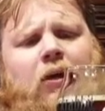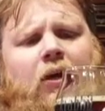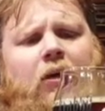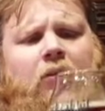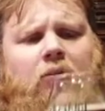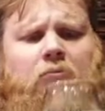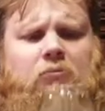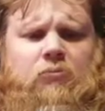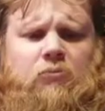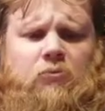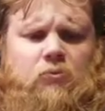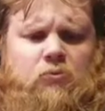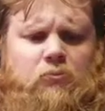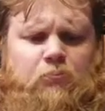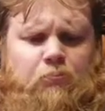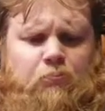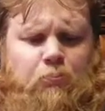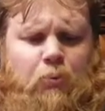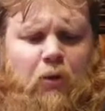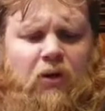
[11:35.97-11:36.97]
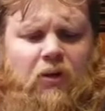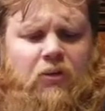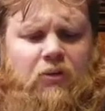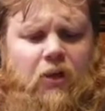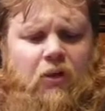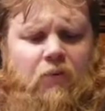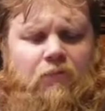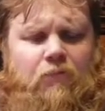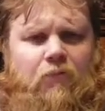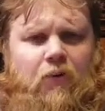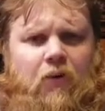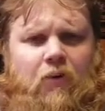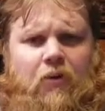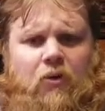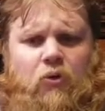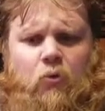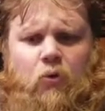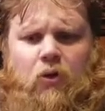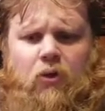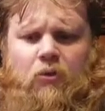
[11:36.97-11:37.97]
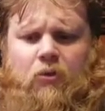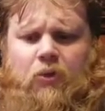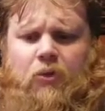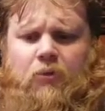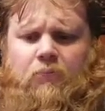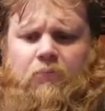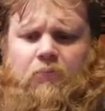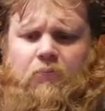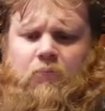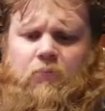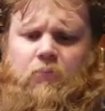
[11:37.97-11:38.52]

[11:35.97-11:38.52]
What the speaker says: head. Breaking down very quickly.